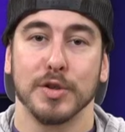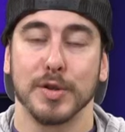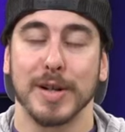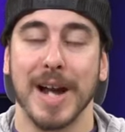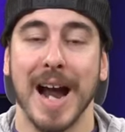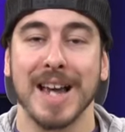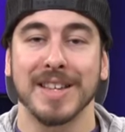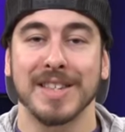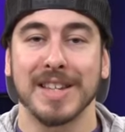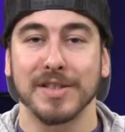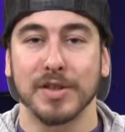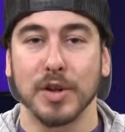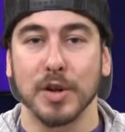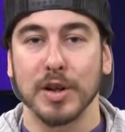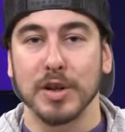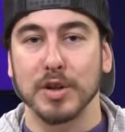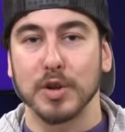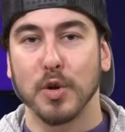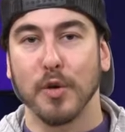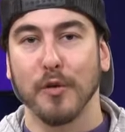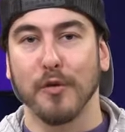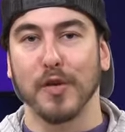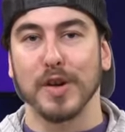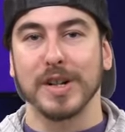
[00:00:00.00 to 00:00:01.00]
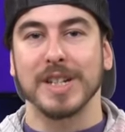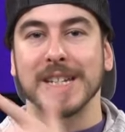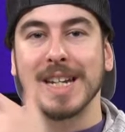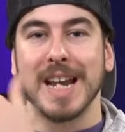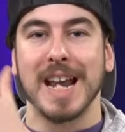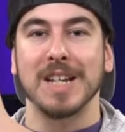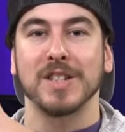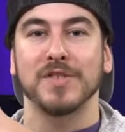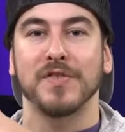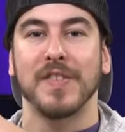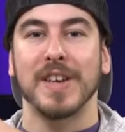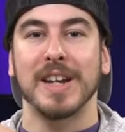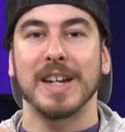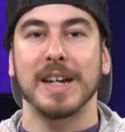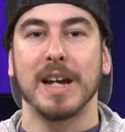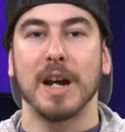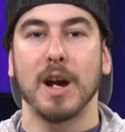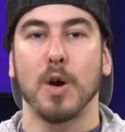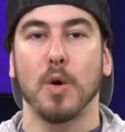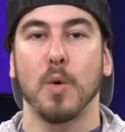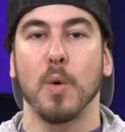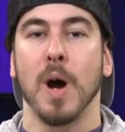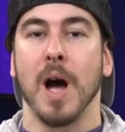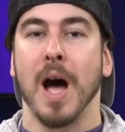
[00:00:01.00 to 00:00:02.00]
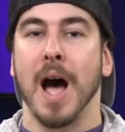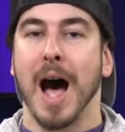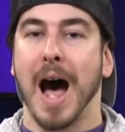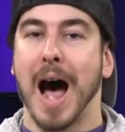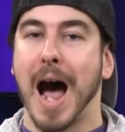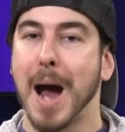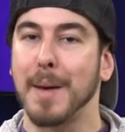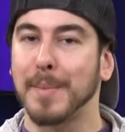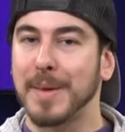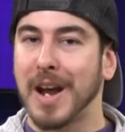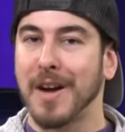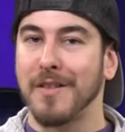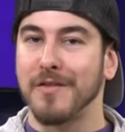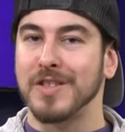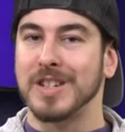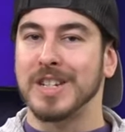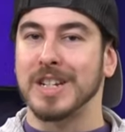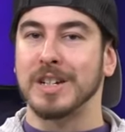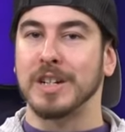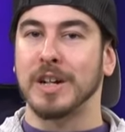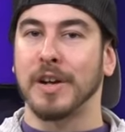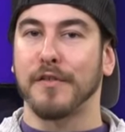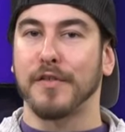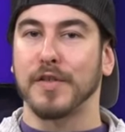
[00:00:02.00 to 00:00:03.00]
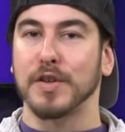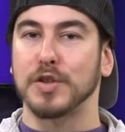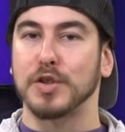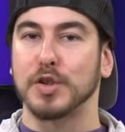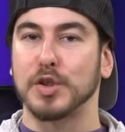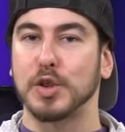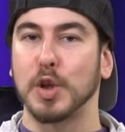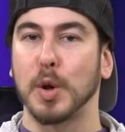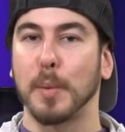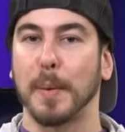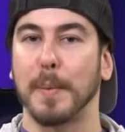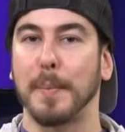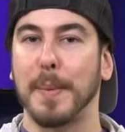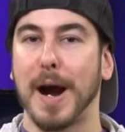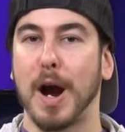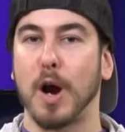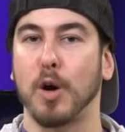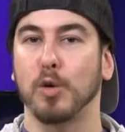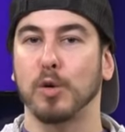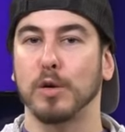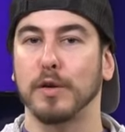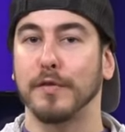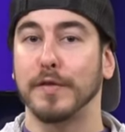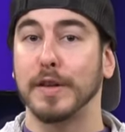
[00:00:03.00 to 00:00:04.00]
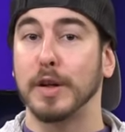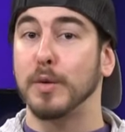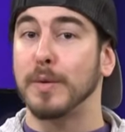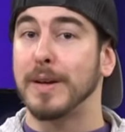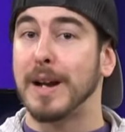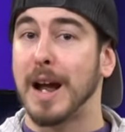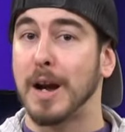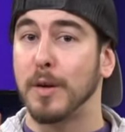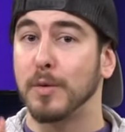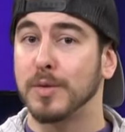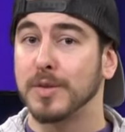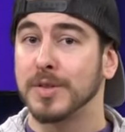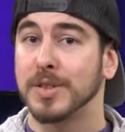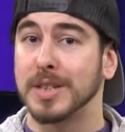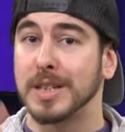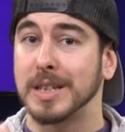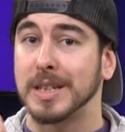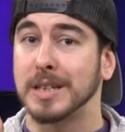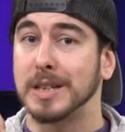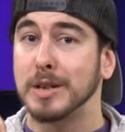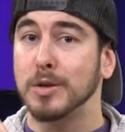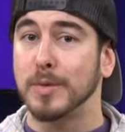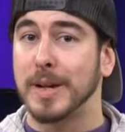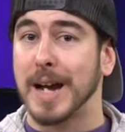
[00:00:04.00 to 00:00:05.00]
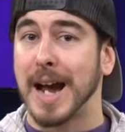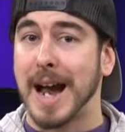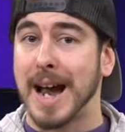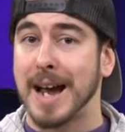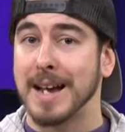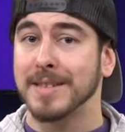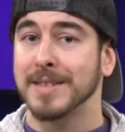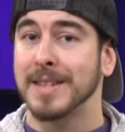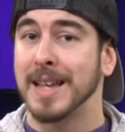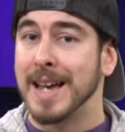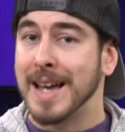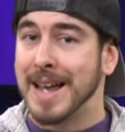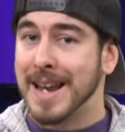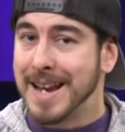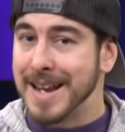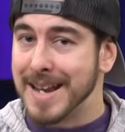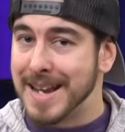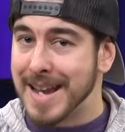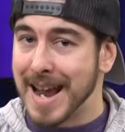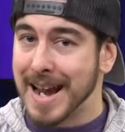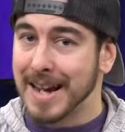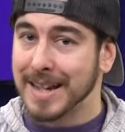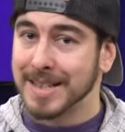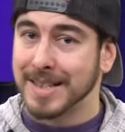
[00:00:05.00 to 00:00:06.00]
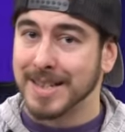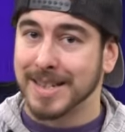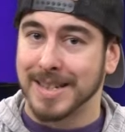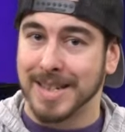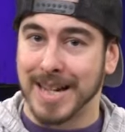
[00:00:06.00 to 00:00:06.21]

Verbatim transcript: guys, that's gonna do it for today's video. I'm Kevin Verdini for Super Power Review, and I will see you guys next